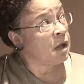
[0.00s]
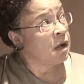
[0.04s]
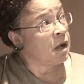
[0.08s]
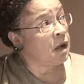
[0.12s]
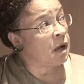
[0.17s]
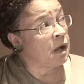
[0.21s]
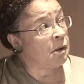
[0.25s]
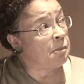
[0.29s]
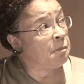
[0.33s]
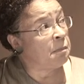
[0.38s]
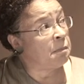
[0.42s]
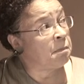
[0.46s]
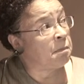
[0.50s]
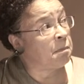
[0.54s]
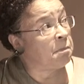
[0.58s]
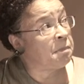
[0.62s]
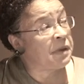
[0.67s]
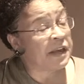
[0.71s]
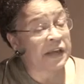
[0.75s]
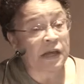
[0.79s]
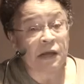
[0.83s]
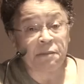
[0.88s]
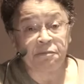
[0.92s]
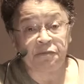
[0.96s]
um,
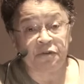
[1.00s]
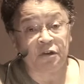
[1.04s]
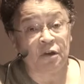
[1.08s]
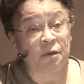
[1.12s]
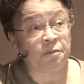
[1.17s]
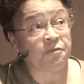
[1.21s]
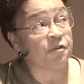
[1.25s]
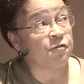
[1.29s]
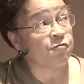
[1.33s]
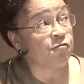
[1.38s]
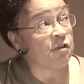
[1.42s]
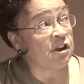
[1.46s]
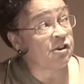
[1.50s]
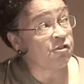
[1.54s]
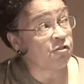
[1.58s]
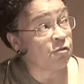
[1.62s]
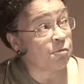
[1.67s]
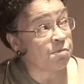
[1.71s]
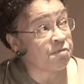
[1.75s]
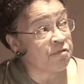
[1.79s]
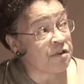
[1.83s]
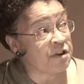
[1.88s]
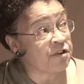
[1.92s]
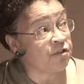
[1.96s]
pick up terms of
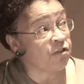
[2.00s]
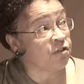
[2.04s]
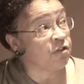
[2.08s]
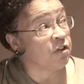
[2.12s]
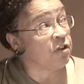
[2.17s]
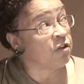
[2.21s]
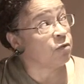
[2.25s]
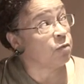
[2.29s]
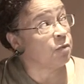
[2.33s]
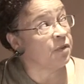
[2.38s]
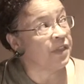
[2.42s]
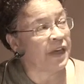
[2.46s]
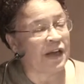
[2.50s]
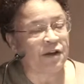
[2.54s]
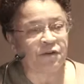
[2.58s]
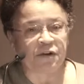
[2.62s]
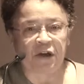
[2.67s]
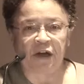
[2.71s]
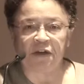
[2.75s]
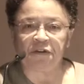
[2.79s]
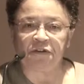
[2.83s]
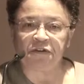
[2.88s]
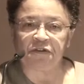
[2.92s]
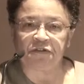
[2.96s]
racial prejudice
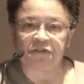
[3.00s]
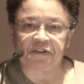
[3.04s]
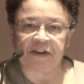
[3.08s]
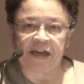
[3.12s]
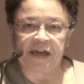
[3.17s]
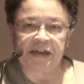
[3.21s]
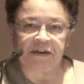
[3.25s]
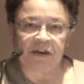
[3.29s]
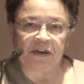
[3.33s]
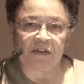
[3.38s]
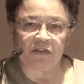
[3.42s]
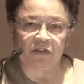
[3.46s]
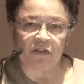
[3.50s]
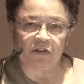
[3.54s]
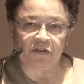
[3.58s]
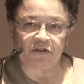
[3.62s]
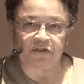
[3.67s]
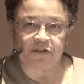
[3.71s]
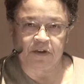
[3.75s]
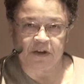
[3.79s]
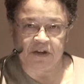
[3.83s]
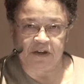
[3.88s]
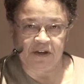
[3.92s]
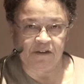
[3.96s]
without understanding the
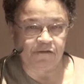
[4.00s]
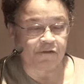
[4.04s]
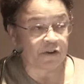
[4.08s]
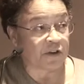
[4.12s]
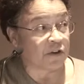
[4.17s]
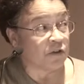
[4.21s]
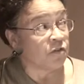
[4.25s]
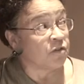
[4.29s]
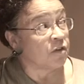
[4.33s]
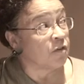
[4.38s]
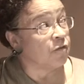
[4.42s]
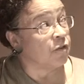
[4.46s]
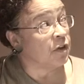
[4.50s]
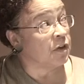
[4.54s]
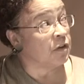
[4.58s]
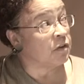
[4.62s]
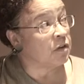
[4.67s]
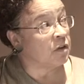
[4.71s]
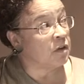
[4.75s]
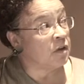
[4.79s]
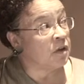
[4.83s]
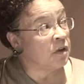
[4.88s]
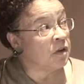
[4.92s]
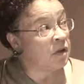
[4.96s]
significance of it.